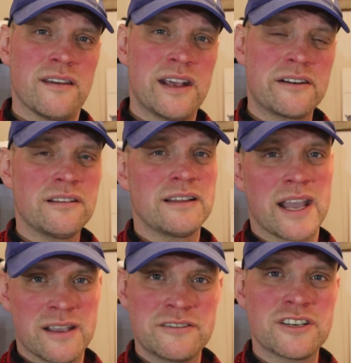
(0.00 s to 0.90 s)
and
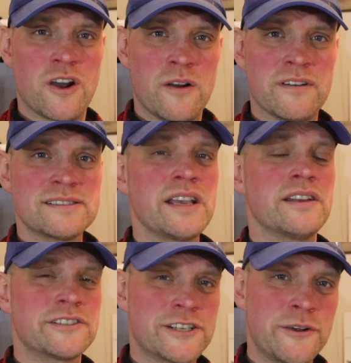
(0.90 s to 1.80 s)
rely on Jehovah, say
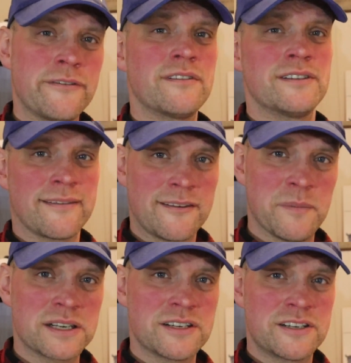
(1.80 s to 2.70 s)
the truth, nothing
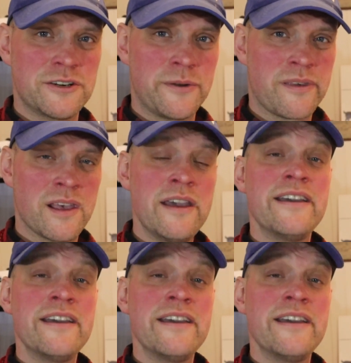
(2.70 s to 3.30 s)
but the truth?